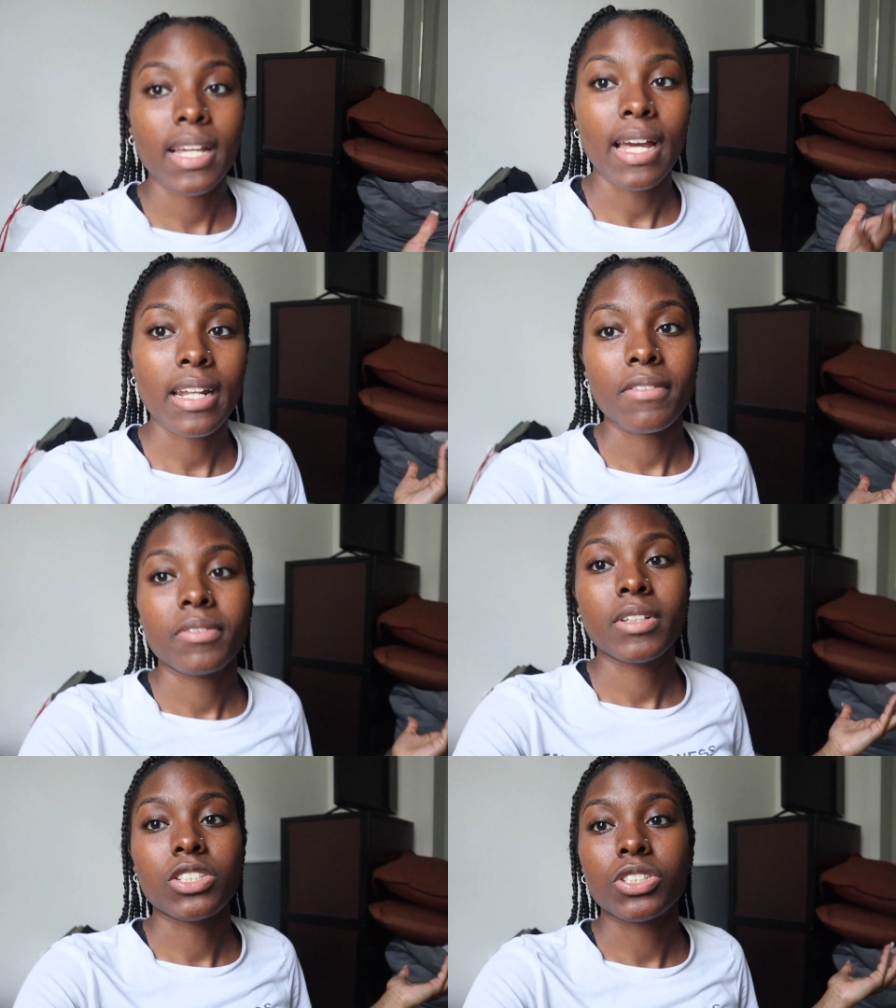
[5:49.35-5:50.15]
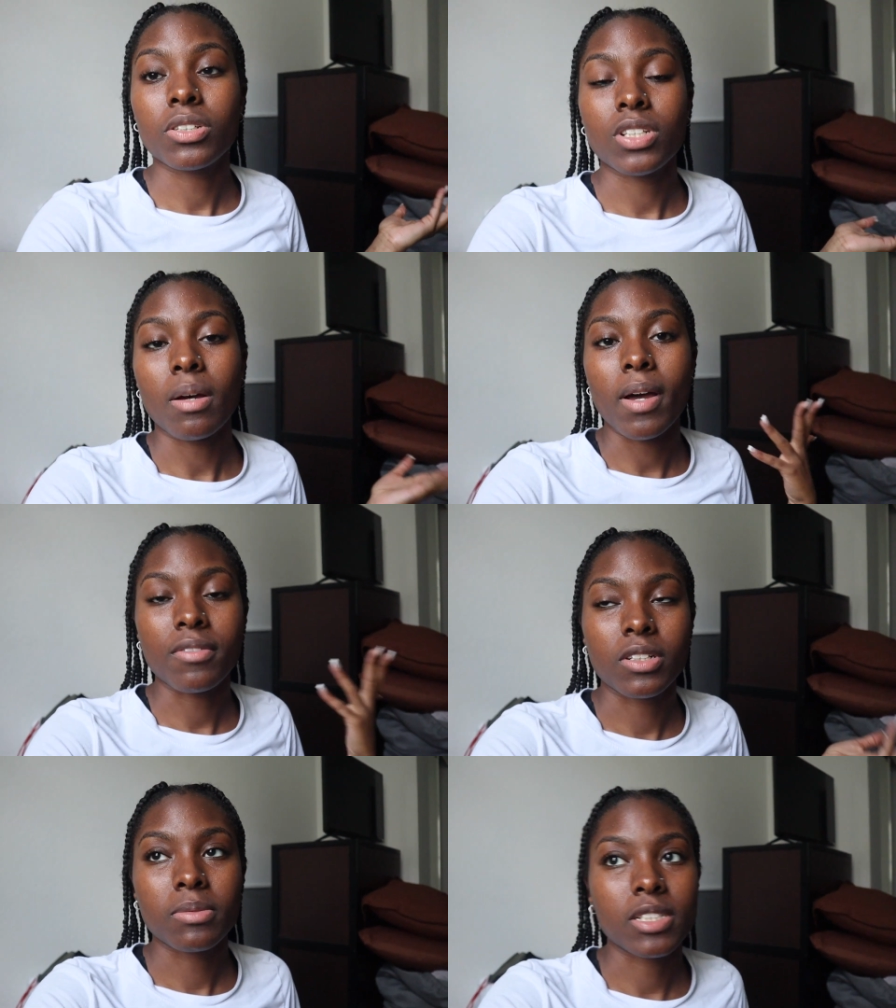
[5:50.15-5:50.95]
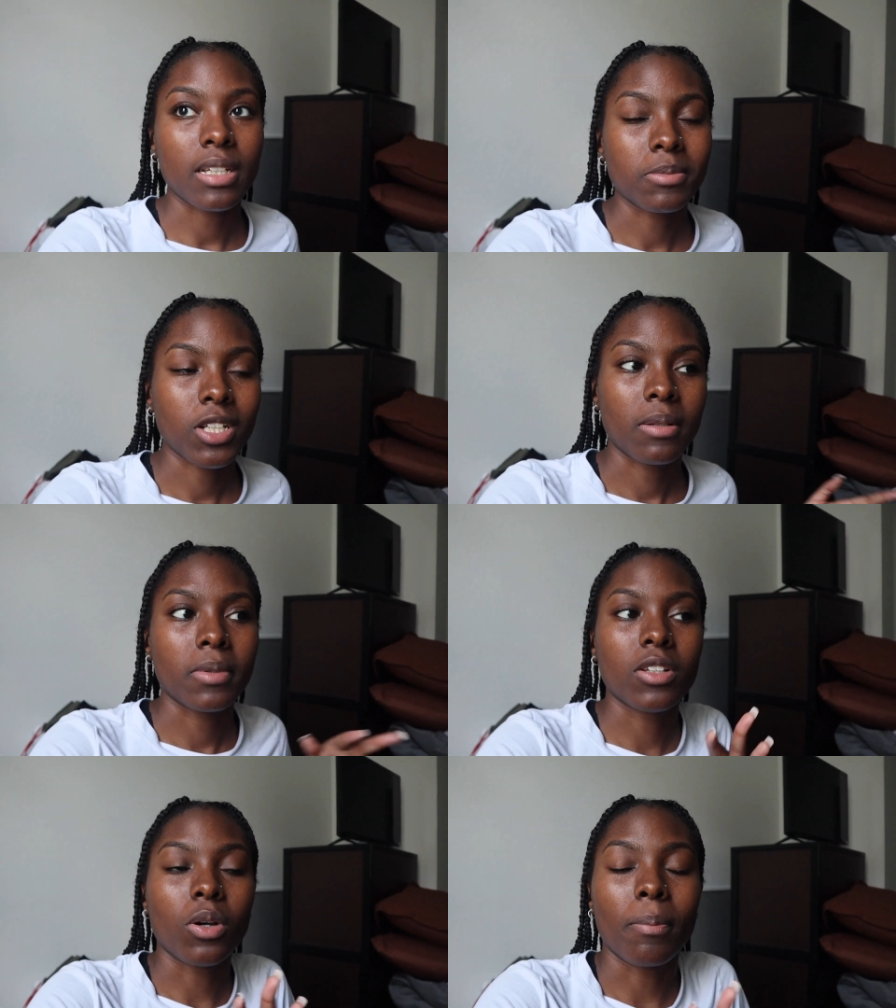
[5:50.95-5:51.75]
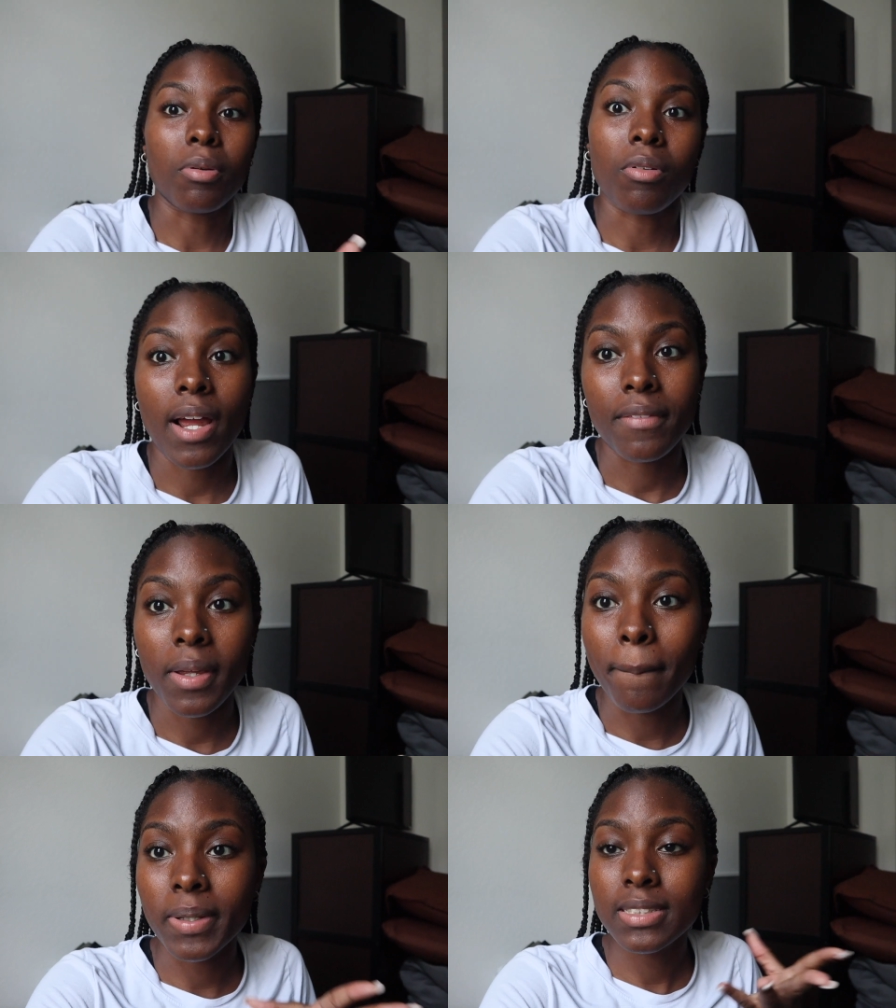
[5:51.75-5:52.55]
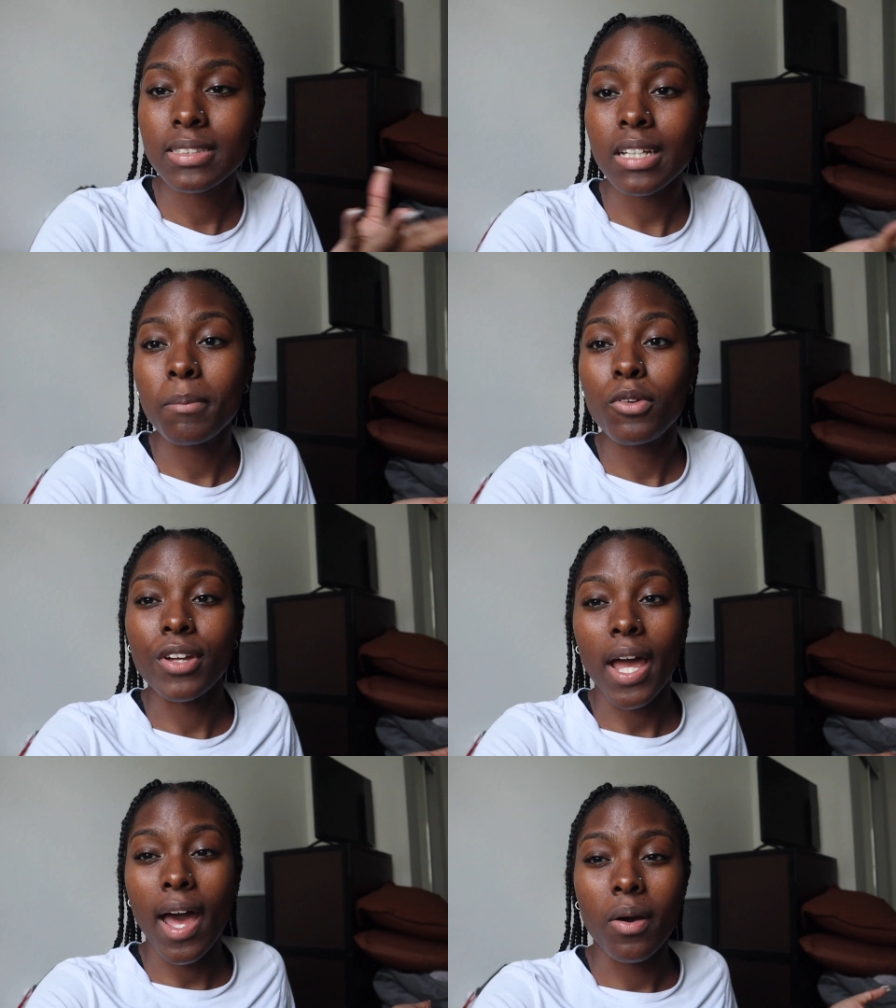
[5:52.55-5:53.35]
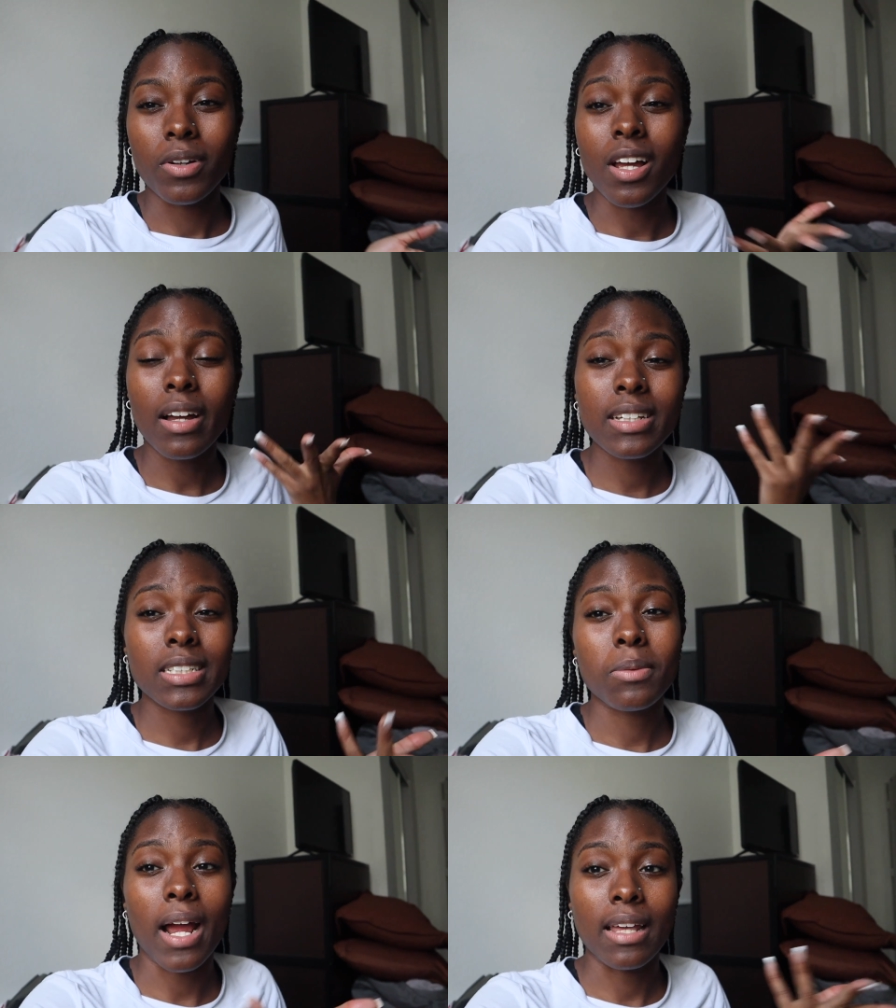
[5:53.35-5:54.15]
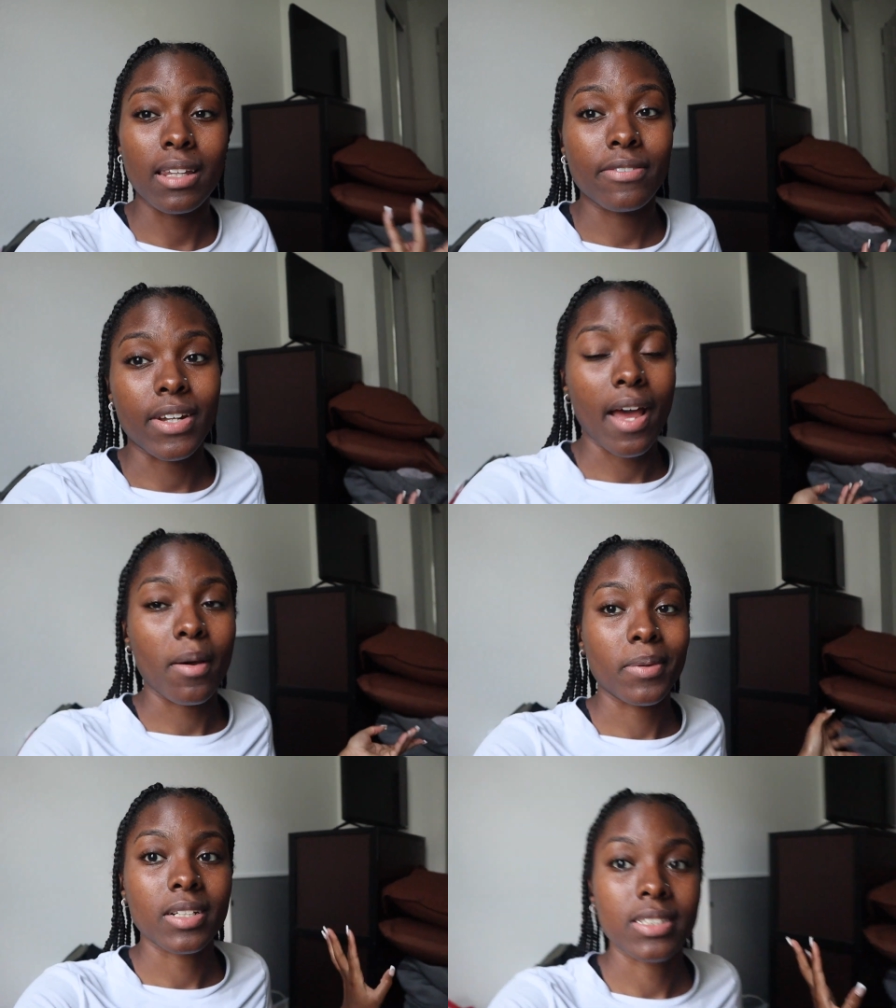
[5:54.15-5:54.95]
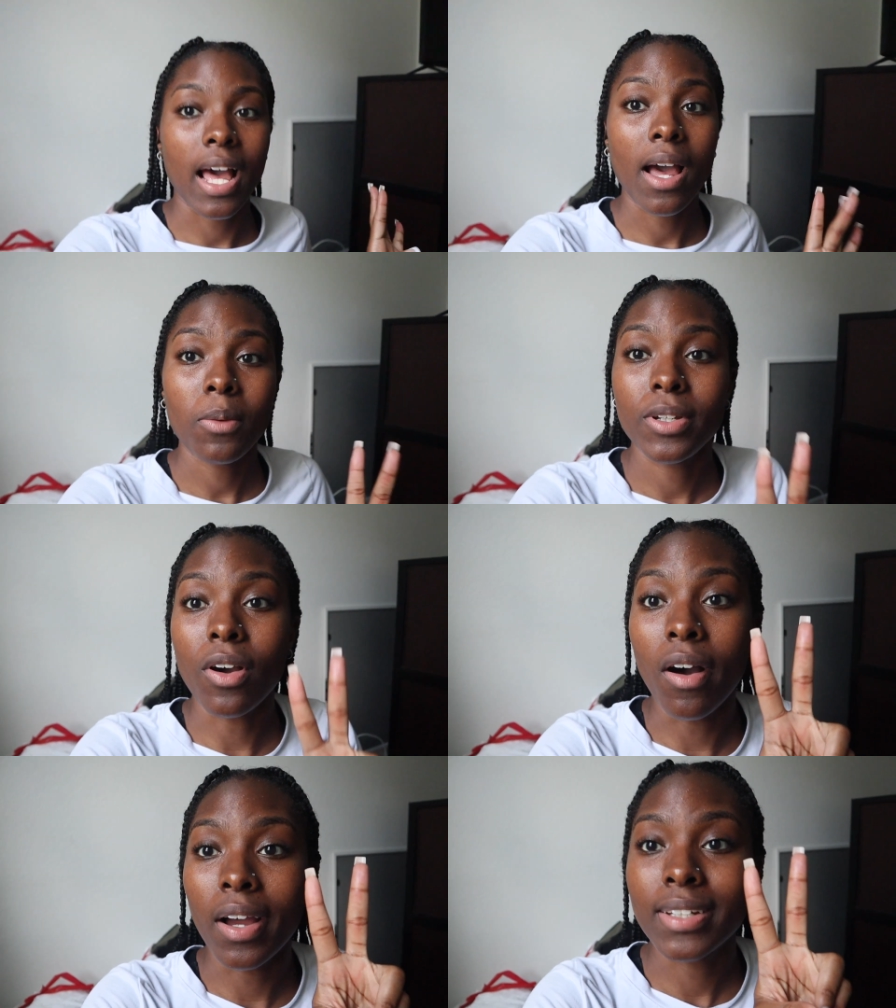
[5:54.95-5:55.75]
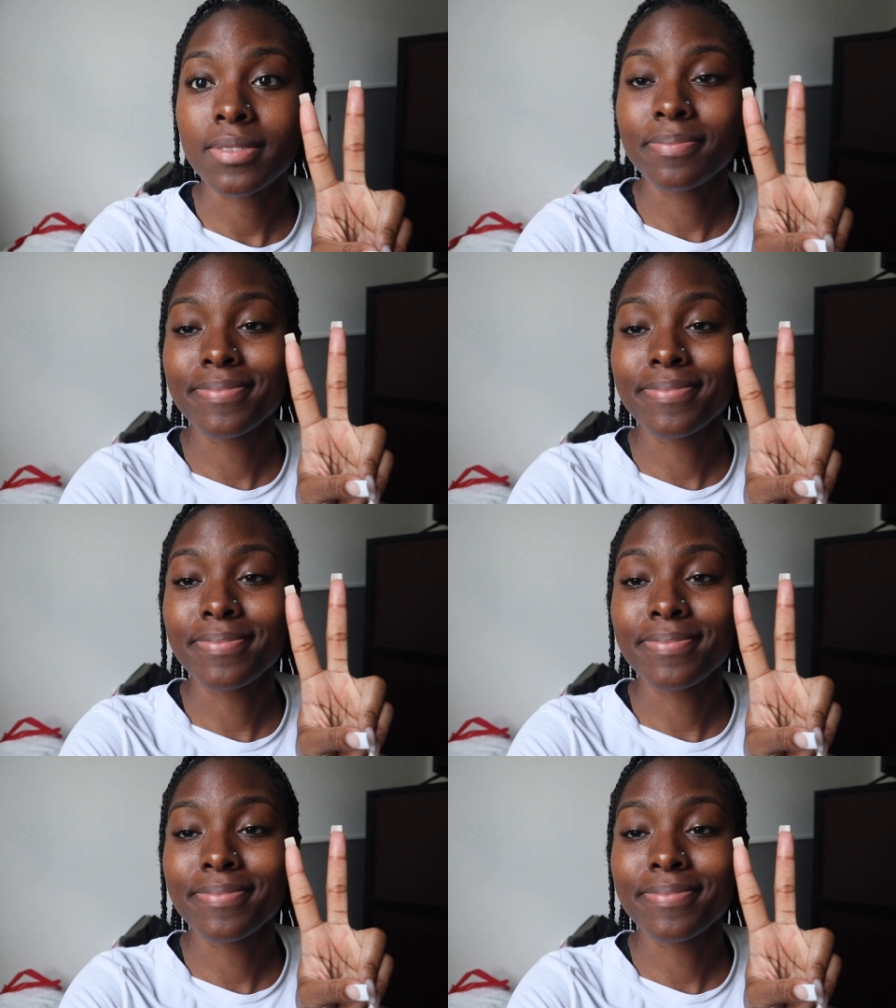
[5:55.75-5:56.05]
like I never really showed y'all my room because I'm trying to be a little private. But since I'm moving out, y'all can see where I live now because I'll be gone.